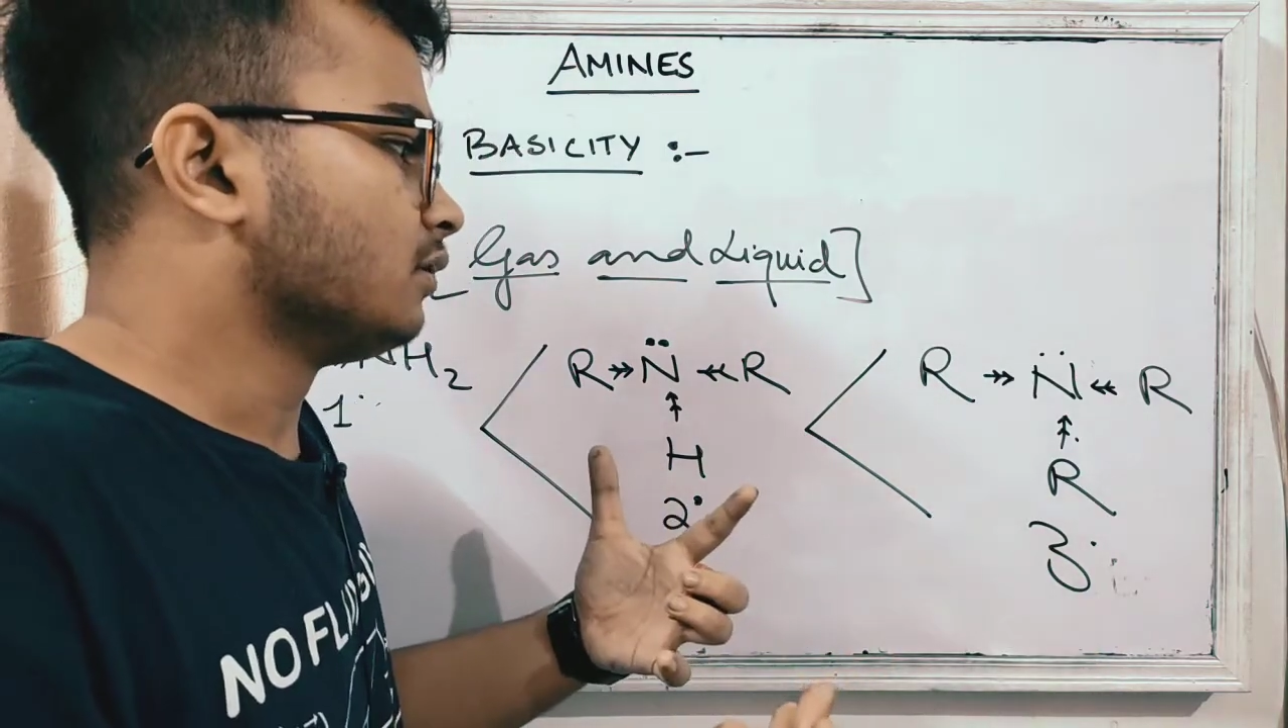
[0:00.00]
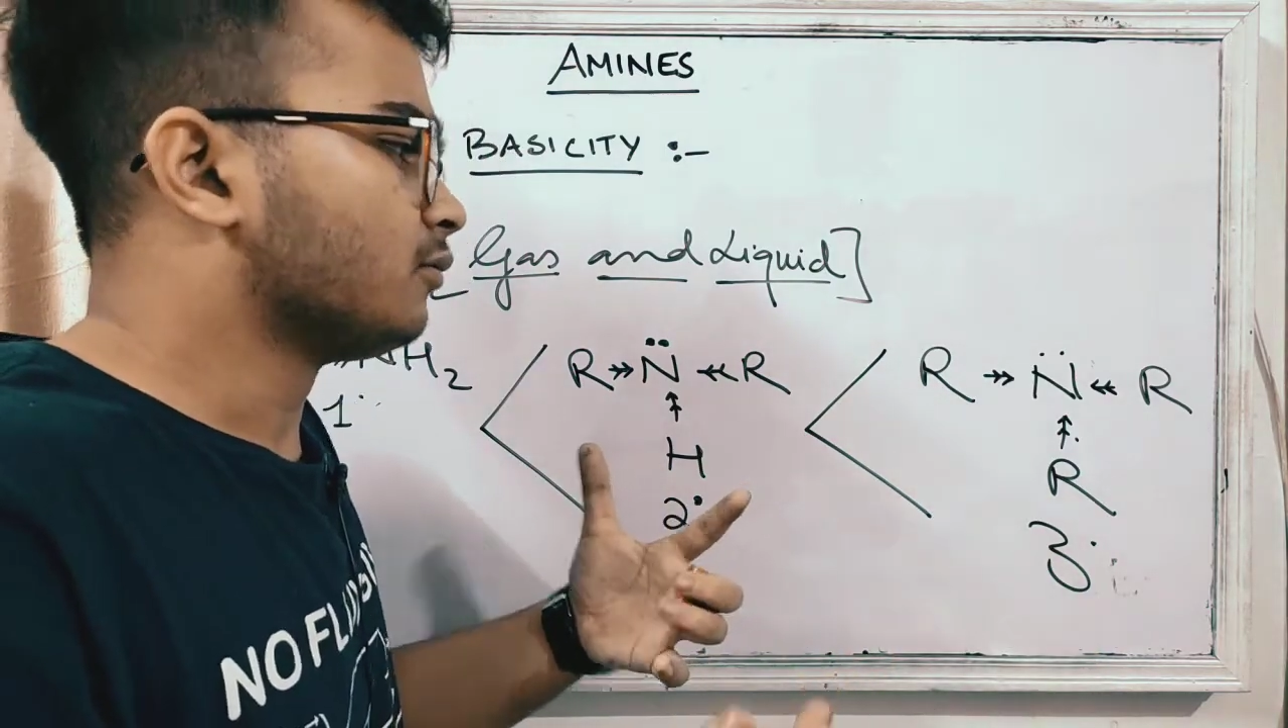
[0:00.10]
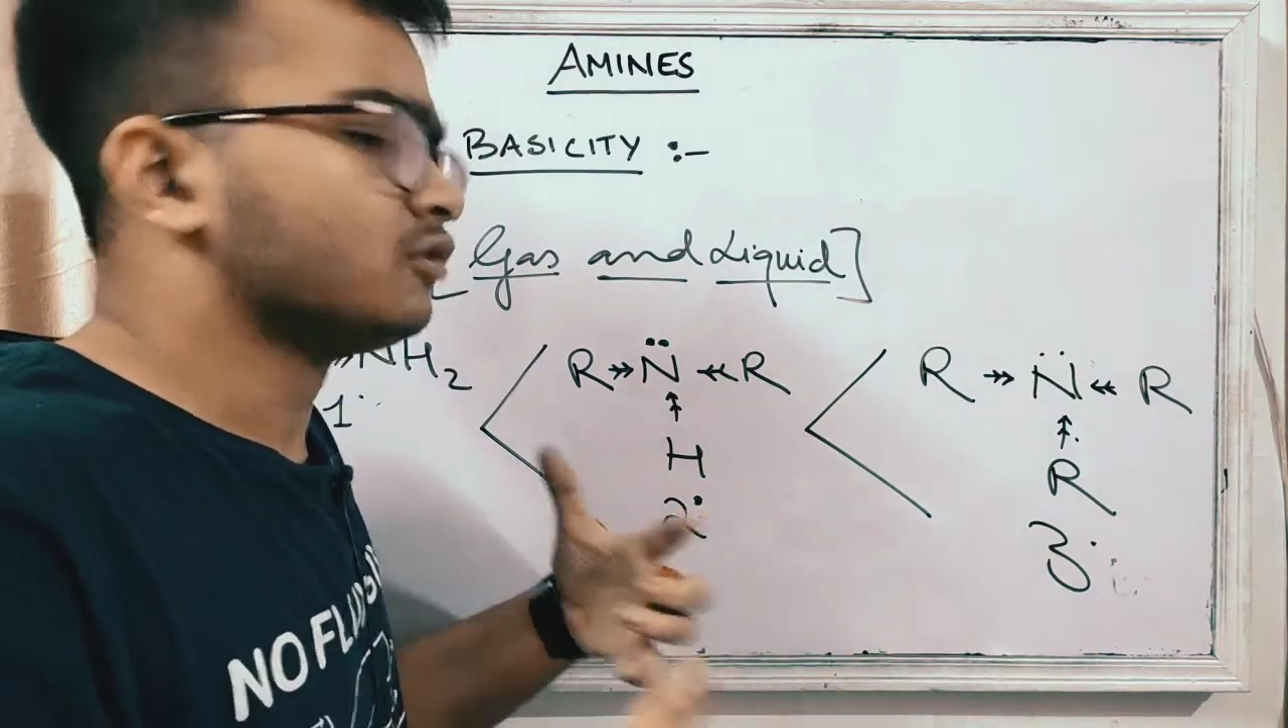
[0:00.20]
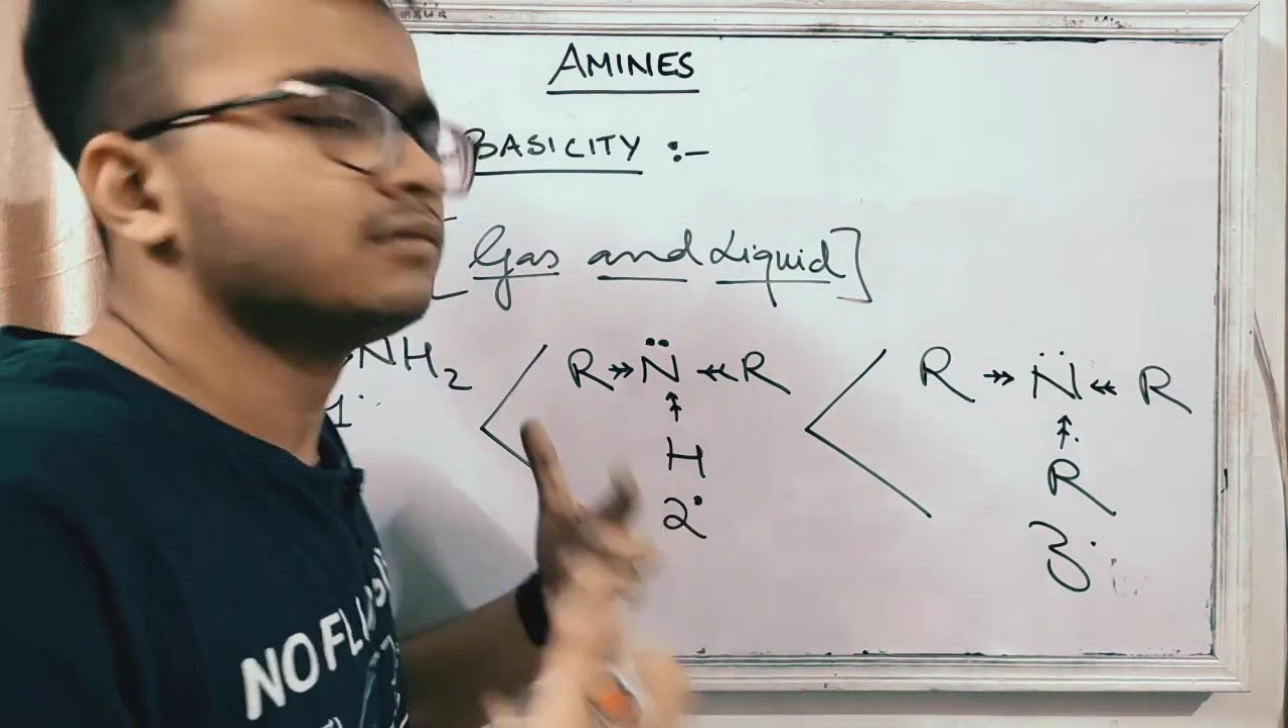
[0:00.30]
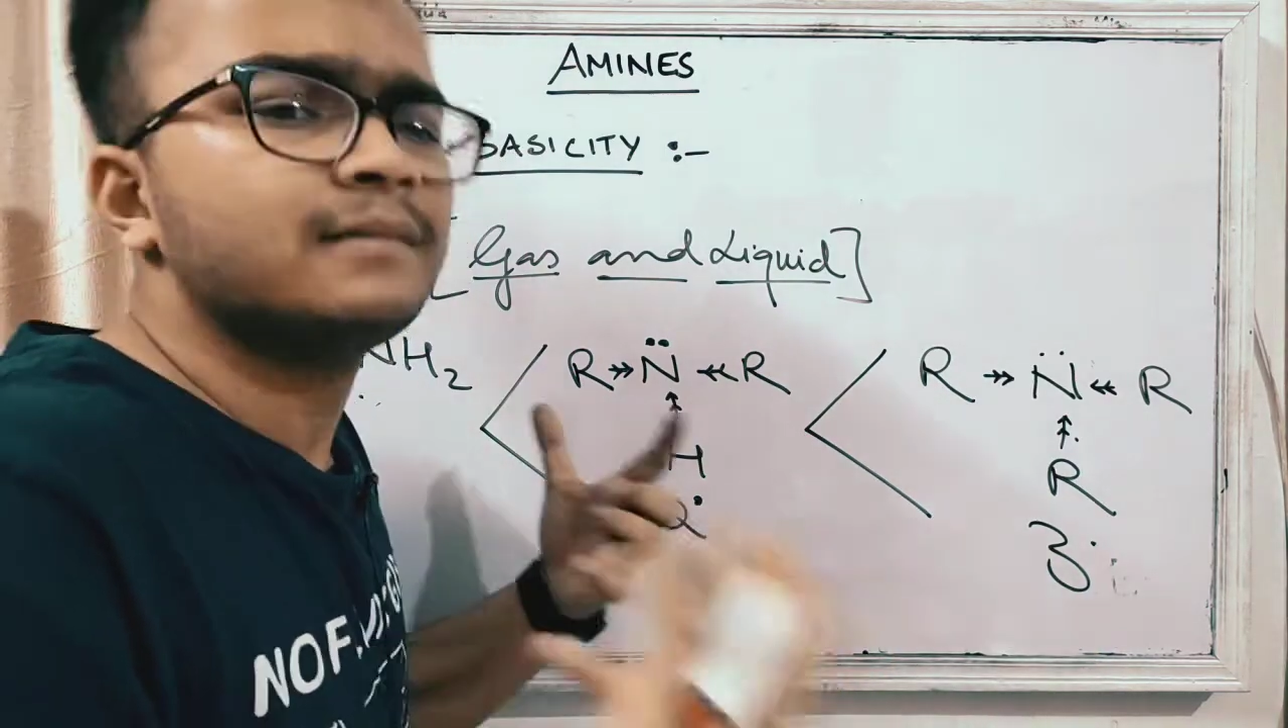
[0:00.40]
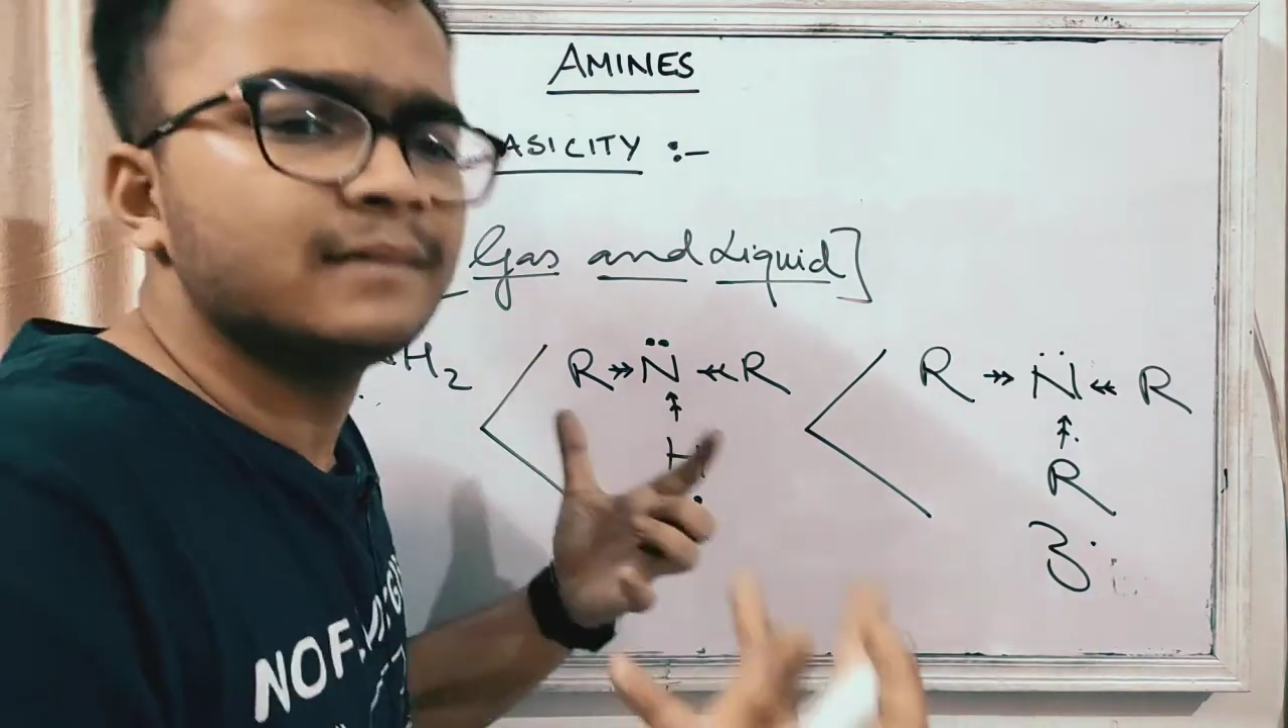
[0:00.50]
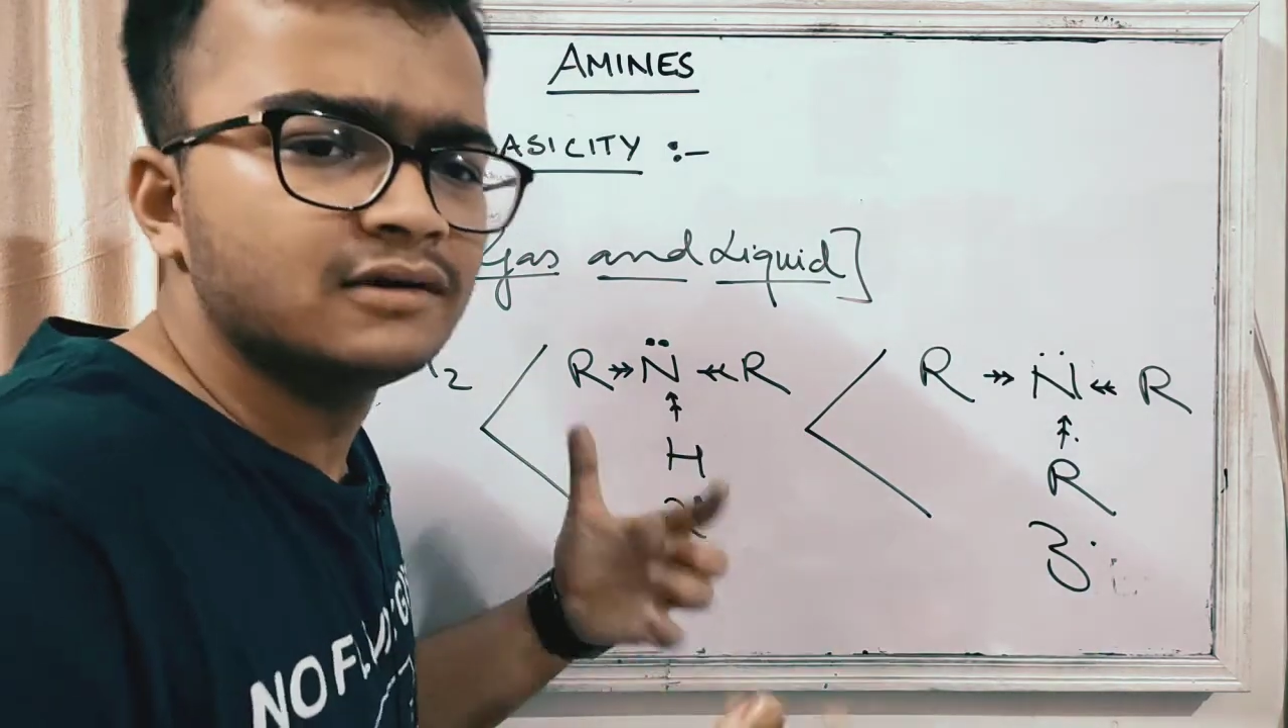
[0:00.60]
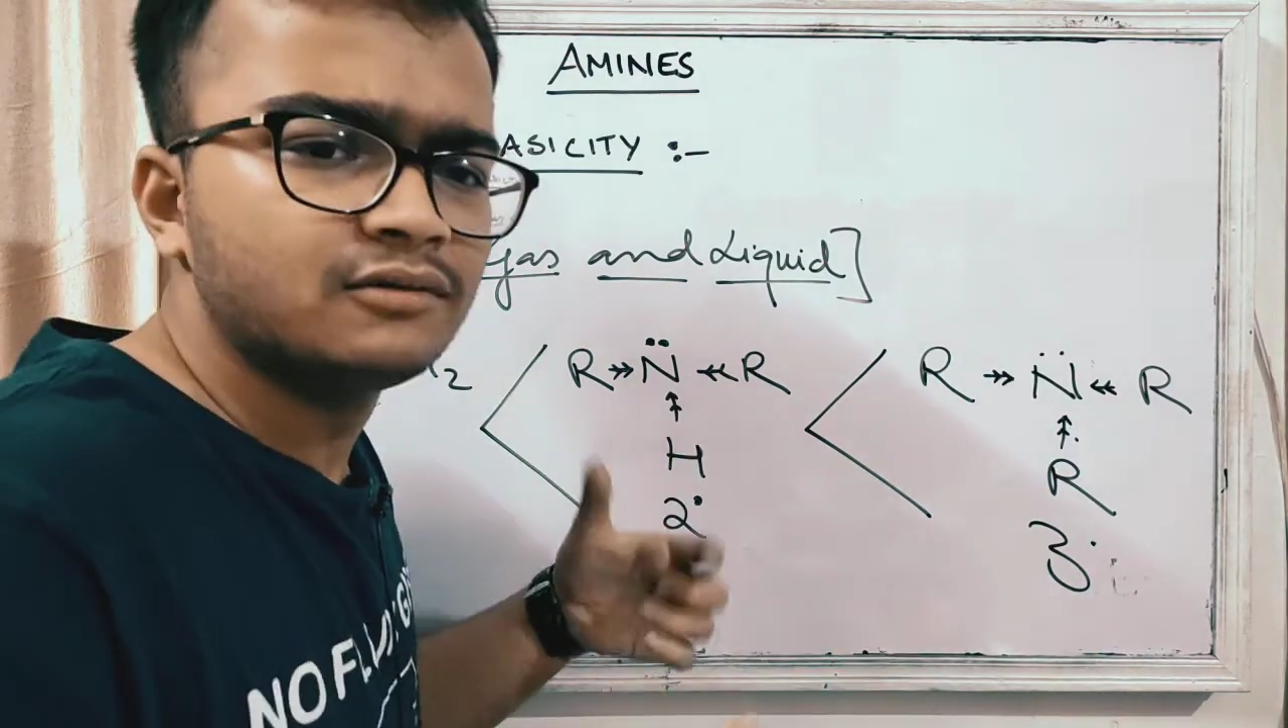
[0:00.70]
probable